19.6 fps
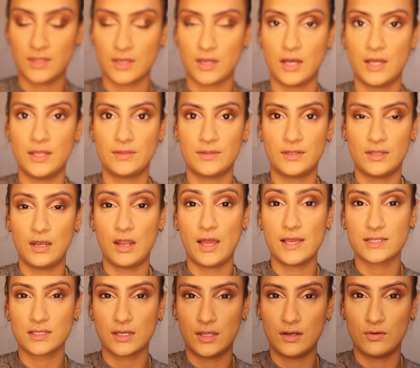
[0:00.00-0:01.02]
The
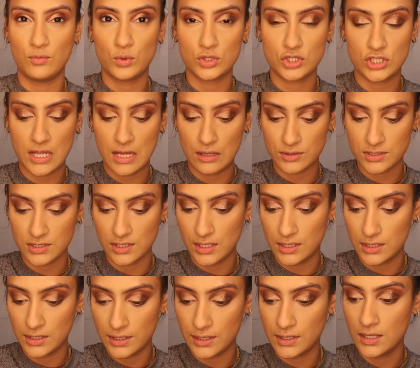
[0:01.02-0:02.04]
lights kind of wash it out
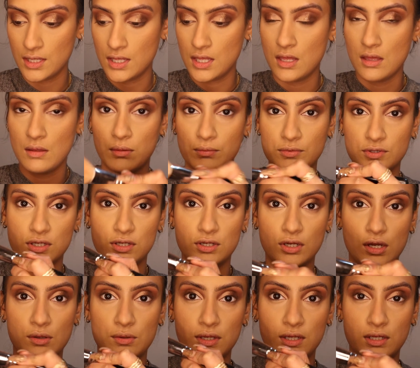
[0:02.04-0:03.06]
slightly. I'm just going
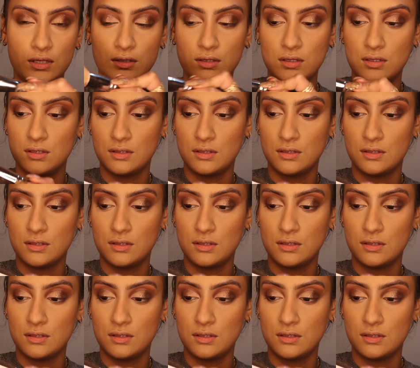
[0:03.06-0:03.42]
to go in.